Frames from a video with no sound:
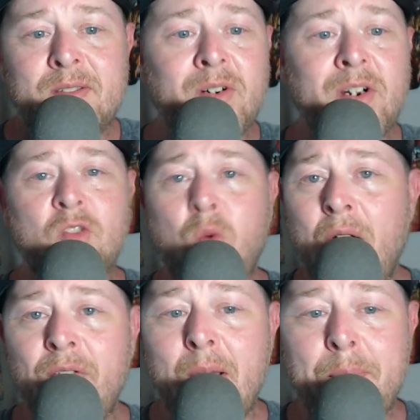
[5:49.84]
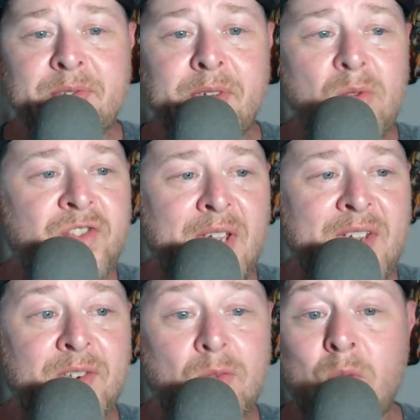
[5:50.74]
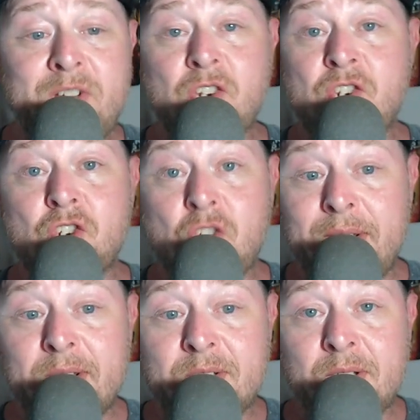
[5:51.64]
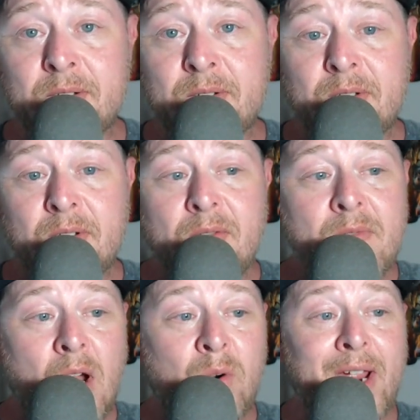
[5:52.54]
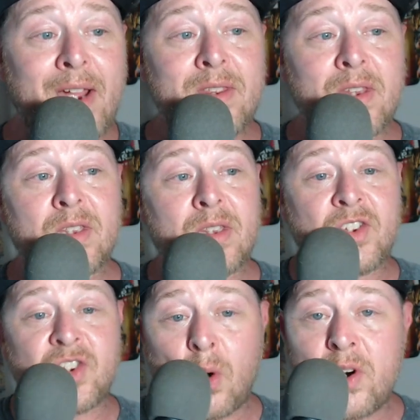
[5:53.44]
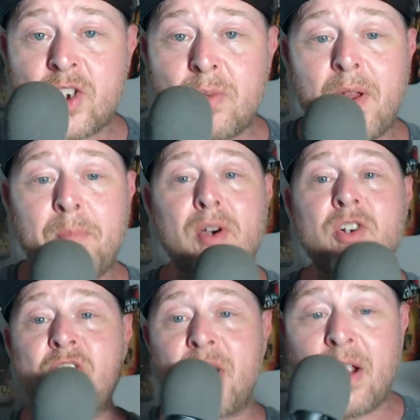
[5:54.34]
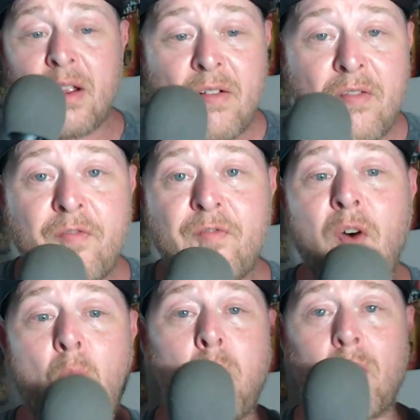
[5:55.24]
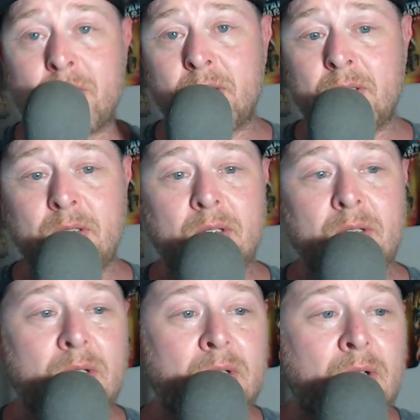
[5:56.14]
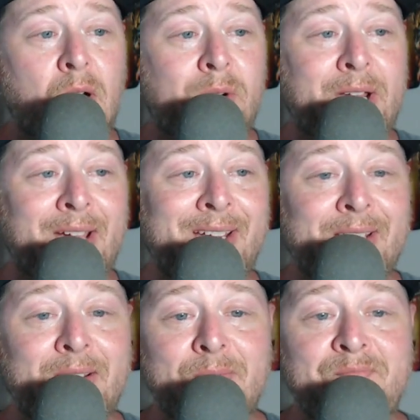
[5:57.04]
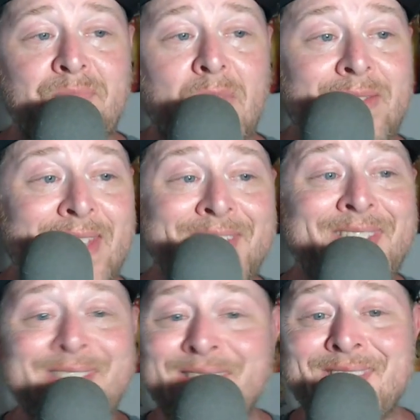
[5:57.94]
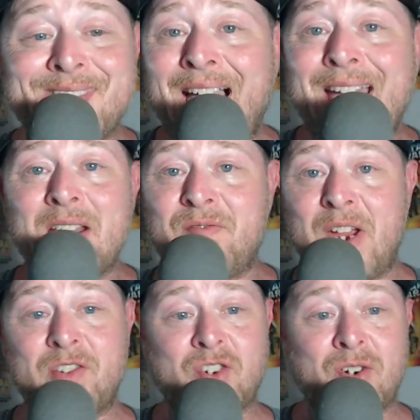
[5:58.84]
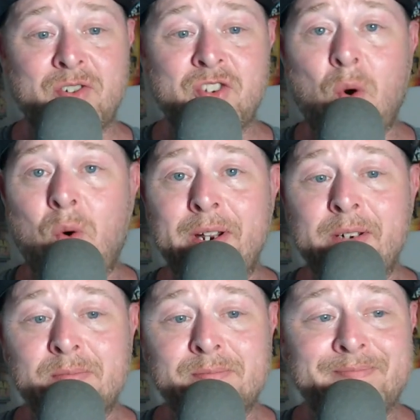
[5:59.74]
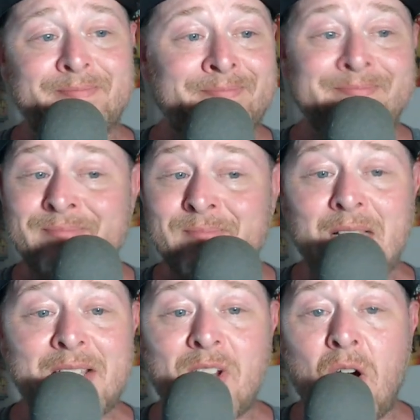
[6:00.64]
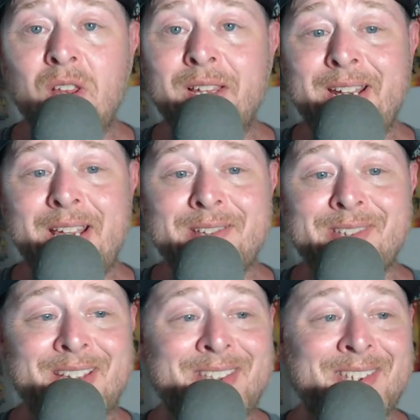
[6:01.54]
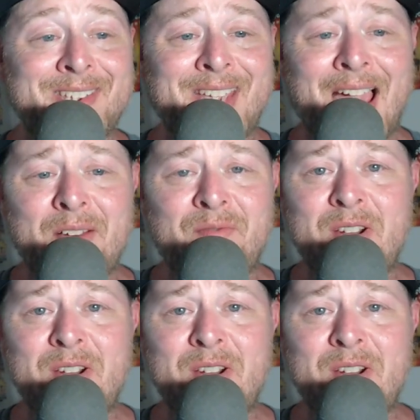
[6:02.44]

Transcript: during a 12 episode season. We just shouldn't. Okay? The story should be pushing forward. Okay? This is a side adventure story. That's all it is. It's a side